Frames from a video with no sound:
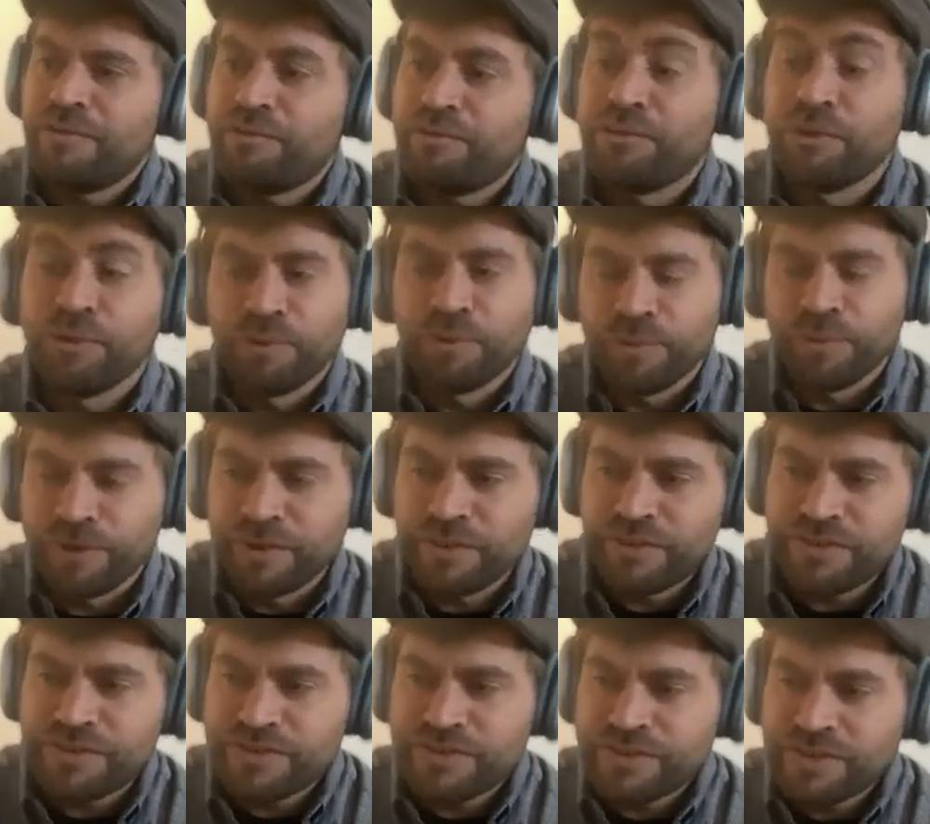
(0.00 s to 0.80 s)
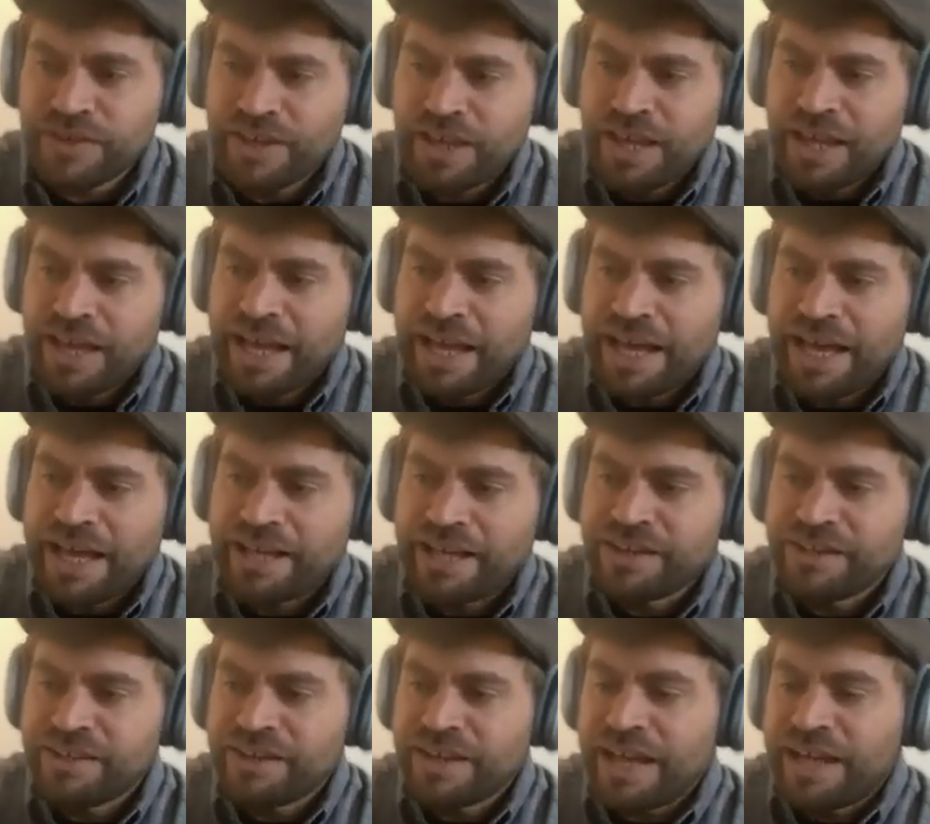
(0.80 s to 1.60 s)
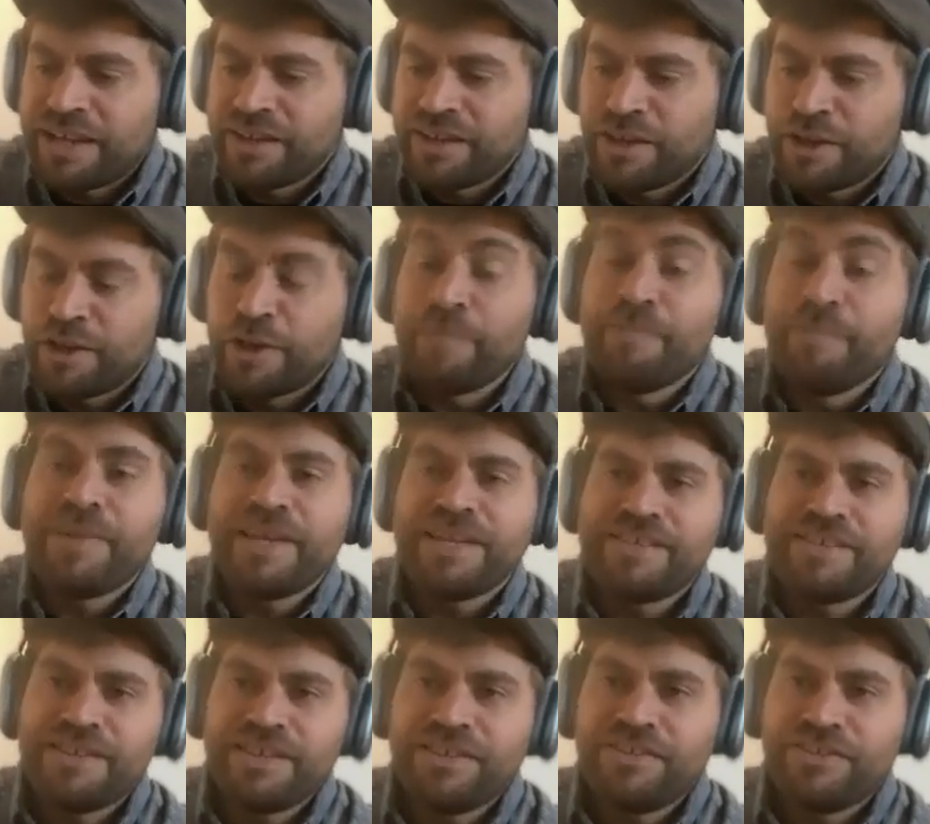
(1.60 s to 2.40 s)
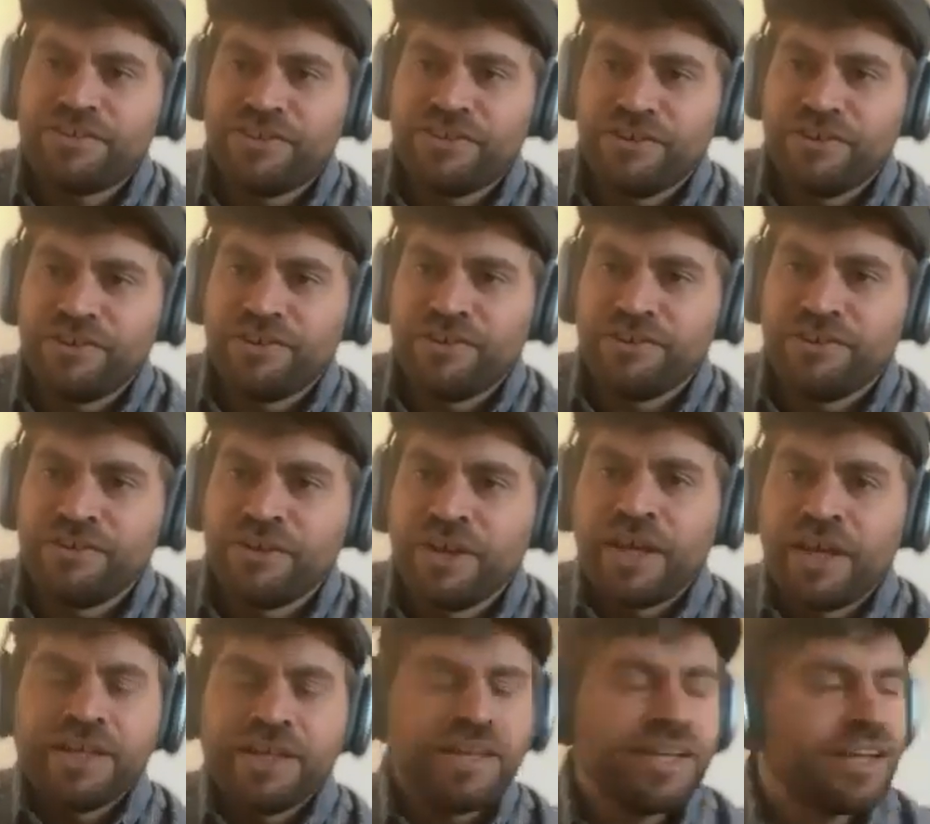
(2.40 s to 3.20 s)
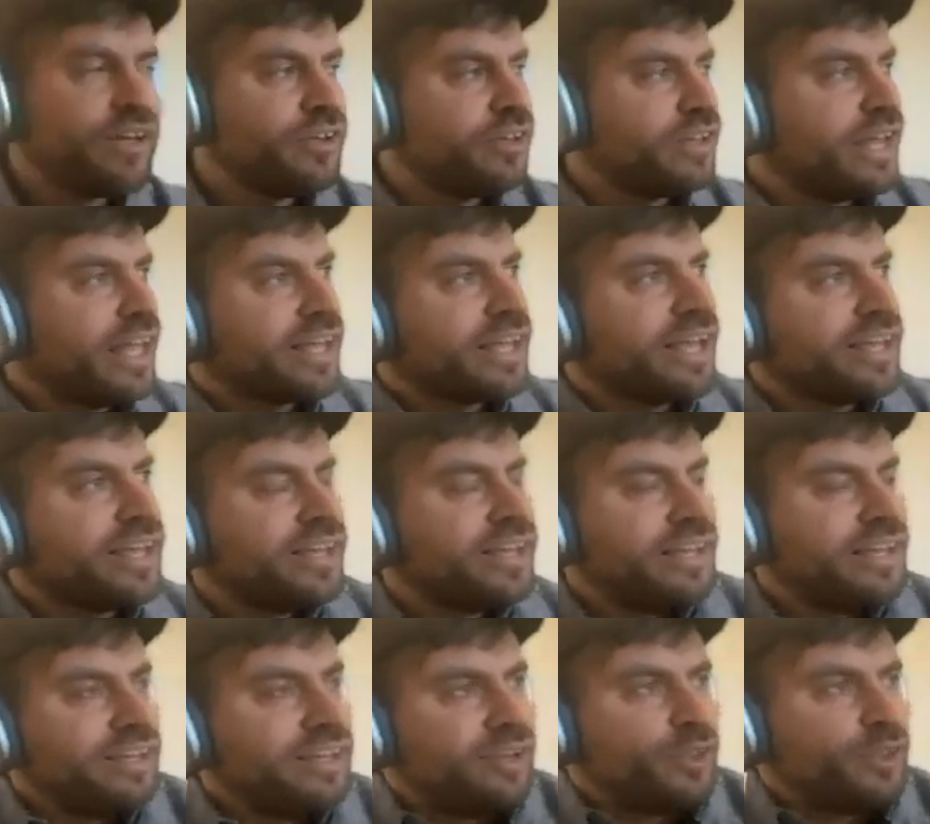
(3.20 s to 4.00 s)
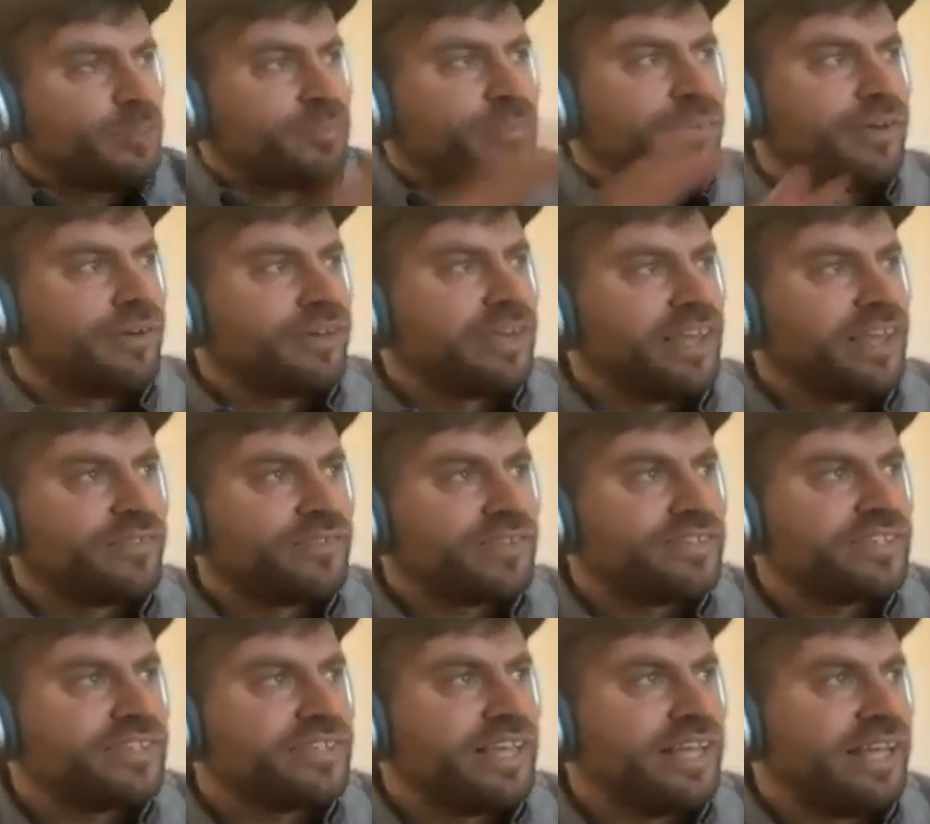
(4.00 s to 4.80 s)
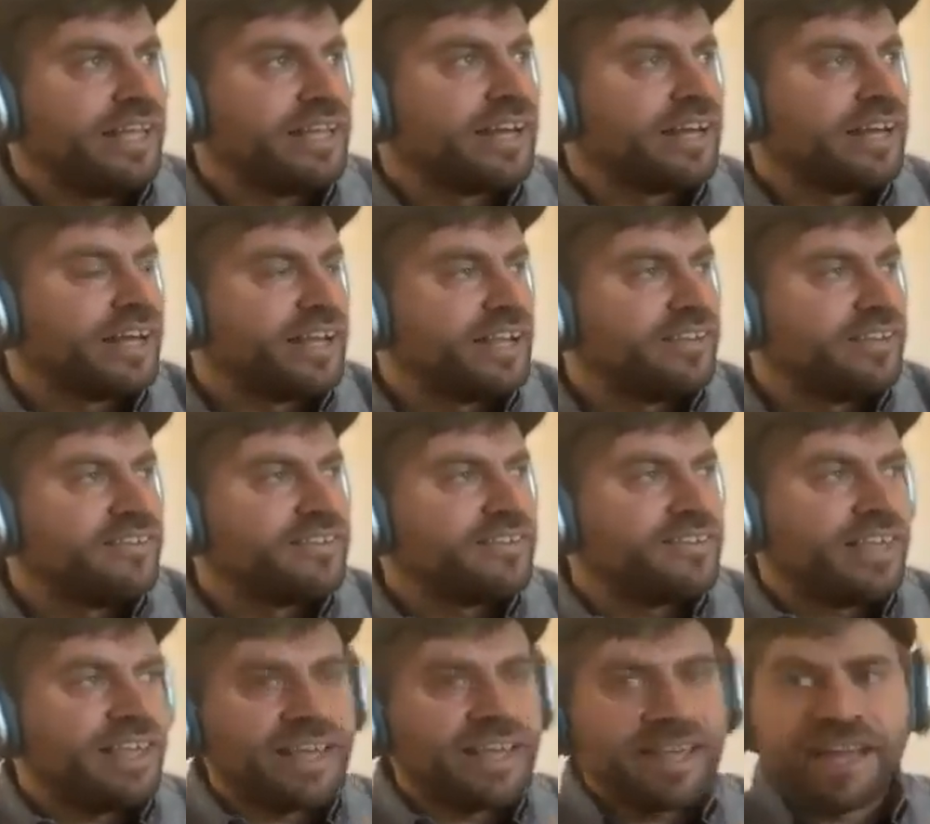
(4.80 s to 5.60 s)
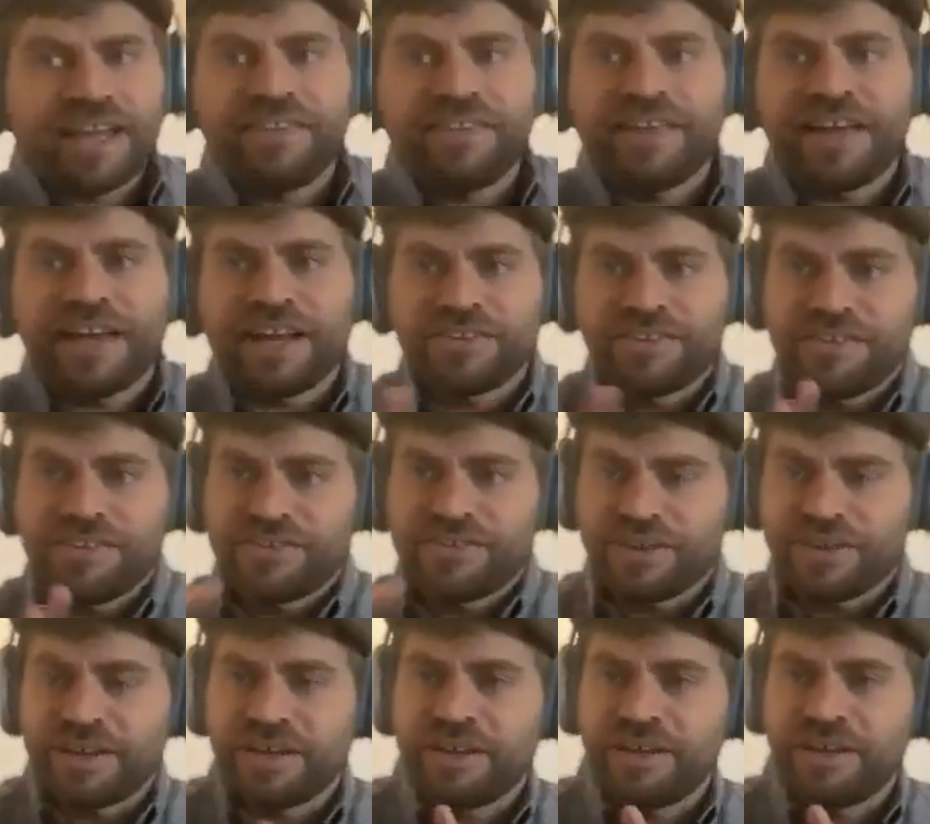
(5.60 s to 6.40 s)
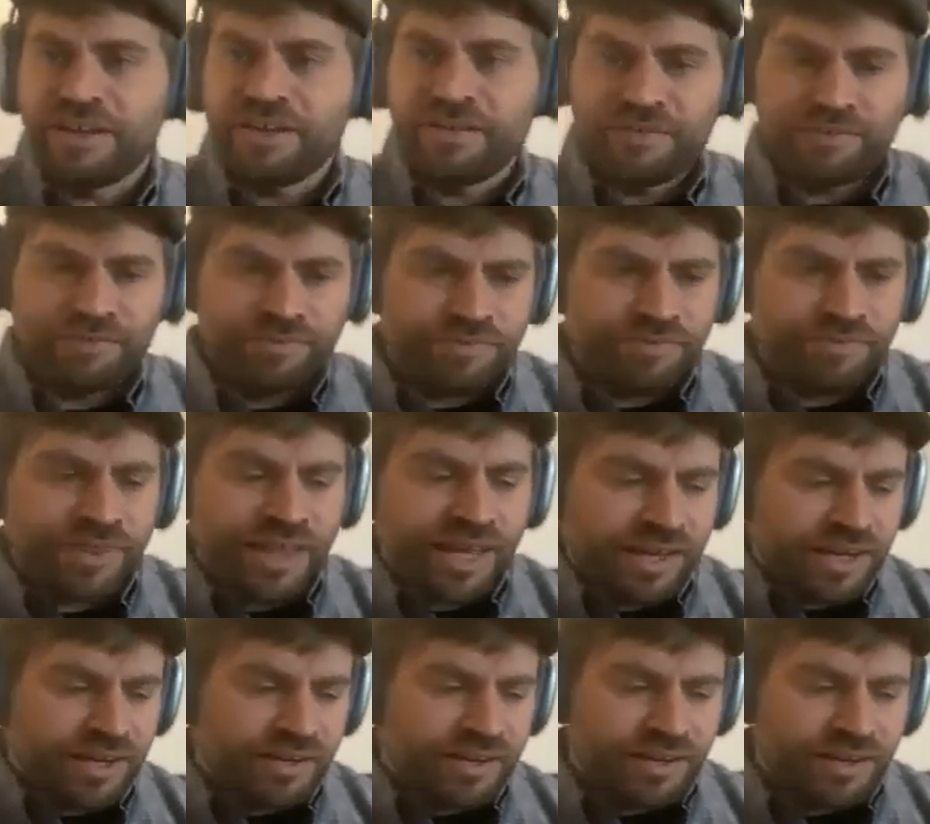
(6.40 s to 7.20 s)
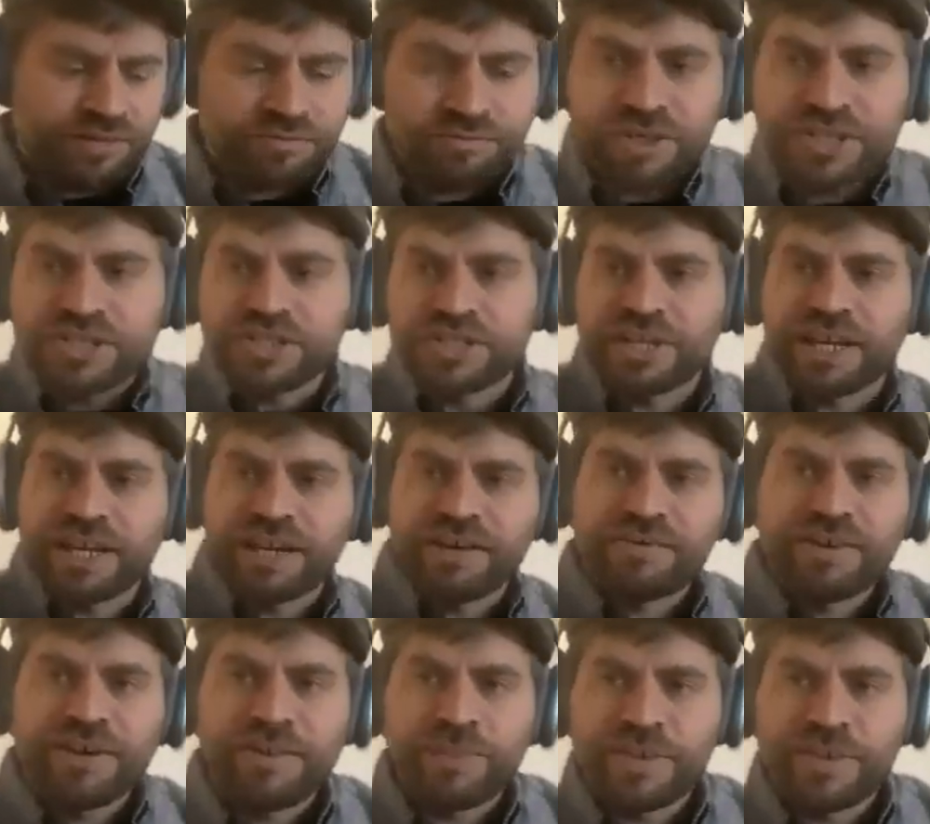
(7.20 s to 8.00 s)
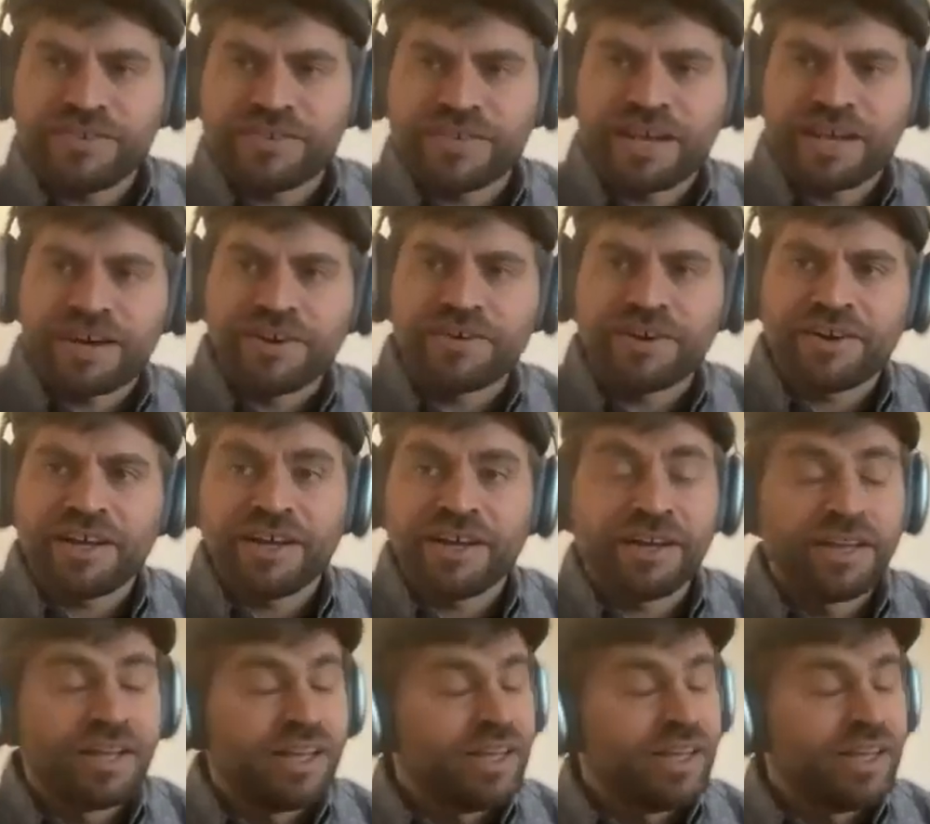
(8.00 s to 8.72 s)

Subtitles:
forwards and committed to, you know, like I can look at the blocking of a scene and I can see, okay, the actors are going to they're going to originate around this area.